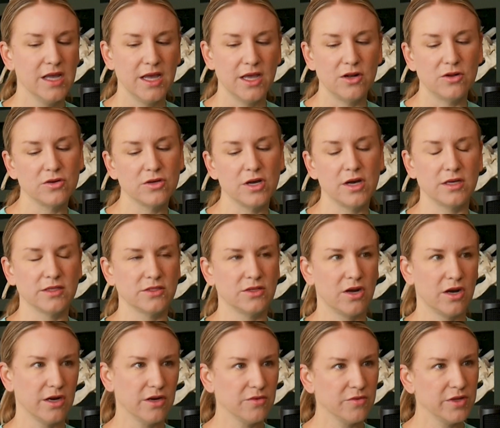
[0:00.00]
It'll cause
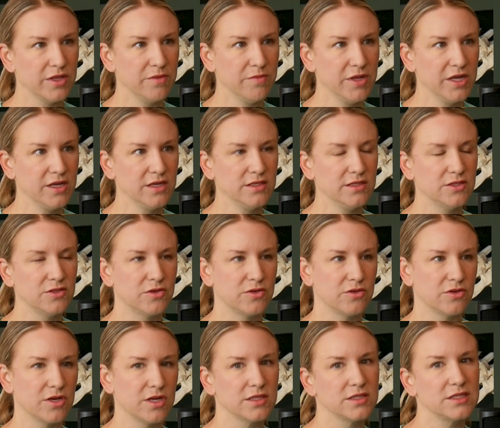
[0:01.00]
heart arrhythmias, so
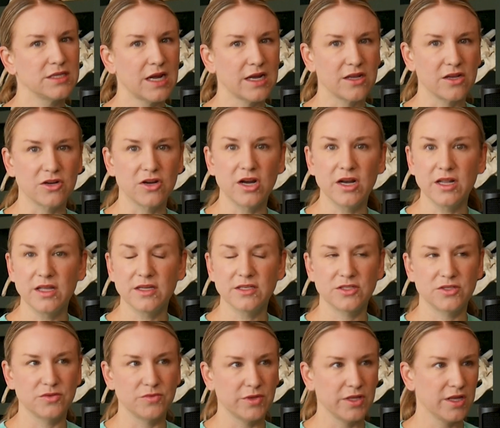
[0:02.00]
it'll cause tachycardia,
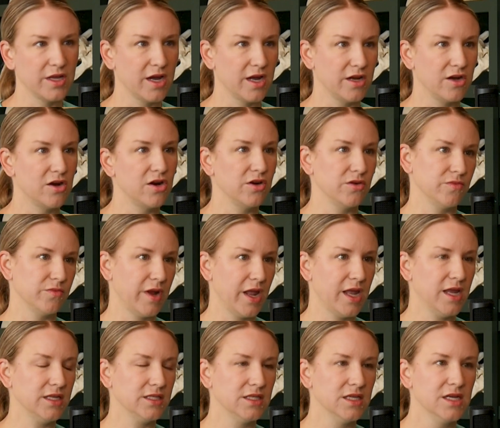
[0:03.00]
so really high heart
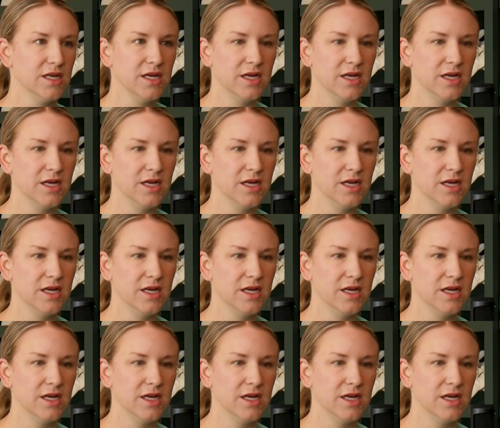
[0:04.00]
rate.